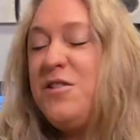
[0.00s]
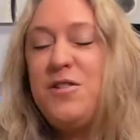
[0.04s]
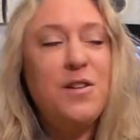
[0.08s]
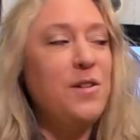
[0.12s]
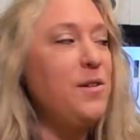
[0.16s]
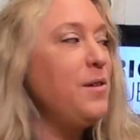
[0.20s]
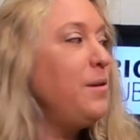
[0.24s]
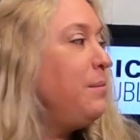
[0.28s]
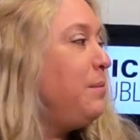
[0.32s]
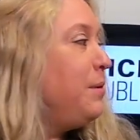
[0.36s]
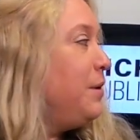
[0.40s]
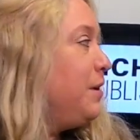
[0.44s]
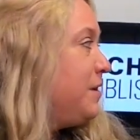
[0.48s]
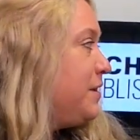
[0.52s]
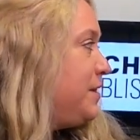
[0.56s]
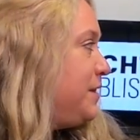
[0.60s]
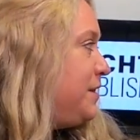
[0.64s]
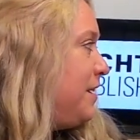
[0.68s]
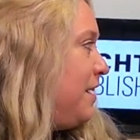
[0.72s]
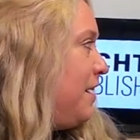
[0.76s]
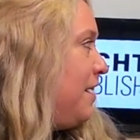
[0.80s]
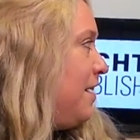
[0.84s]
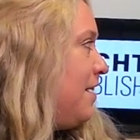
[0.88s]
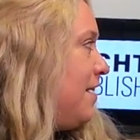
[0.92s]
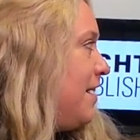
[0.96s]
jungle books.
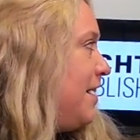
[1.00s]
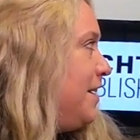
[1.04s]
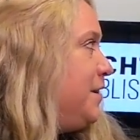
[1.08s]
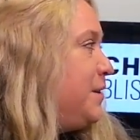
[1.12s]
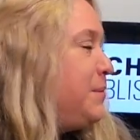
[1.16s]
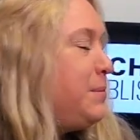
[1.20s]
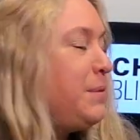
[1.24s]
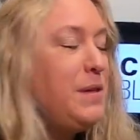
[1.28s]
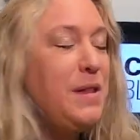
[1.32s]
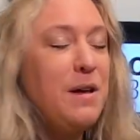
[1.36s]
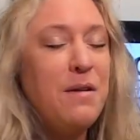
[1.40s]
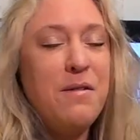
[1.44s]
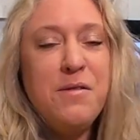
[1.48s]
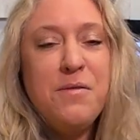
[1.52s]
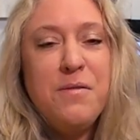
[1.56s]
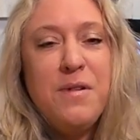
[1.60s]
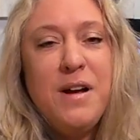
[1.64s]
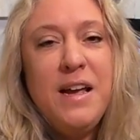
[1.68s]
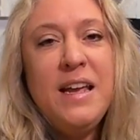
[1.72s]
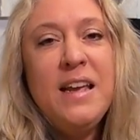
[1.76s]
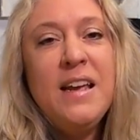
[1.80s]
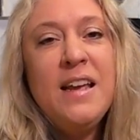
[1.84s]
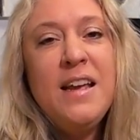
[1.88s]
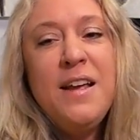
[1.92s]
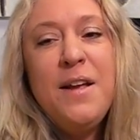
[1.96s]
I just put that one
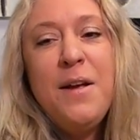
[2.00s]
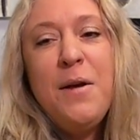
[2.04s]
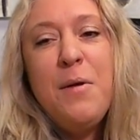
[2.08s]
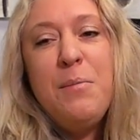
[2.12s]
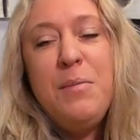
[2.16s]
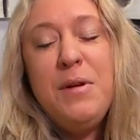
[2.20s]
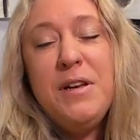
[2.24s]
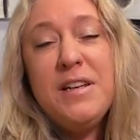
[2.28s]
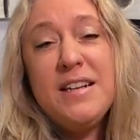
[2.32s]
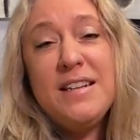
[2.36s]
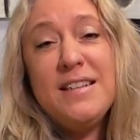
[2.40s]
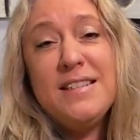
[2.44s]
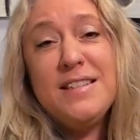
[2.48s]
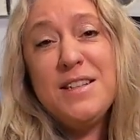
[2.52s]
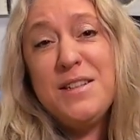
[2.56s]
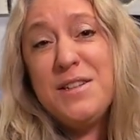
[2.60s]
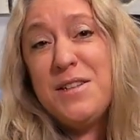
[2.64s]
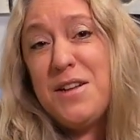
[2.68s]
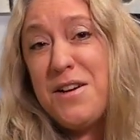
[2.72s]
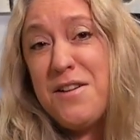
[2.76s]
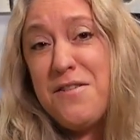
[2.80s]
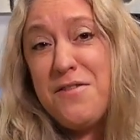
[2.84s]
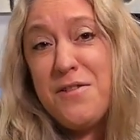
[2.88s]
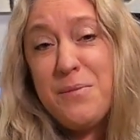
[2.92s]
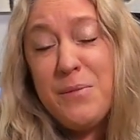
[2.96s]
away because a
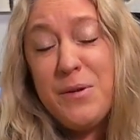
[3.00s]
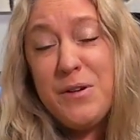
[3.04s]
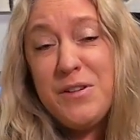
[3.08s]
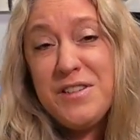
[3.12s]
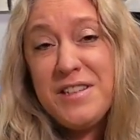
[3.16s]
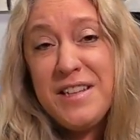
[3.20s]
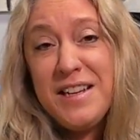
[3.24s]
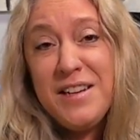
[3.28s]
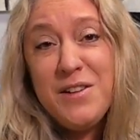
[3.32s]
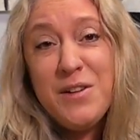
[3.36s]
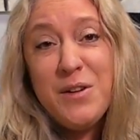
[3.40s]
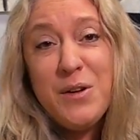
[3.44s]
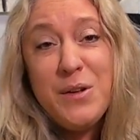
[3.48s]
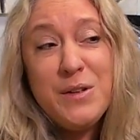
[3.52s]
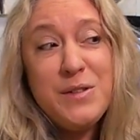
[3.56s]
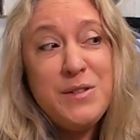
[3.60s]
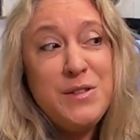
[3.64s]
lot of them are single.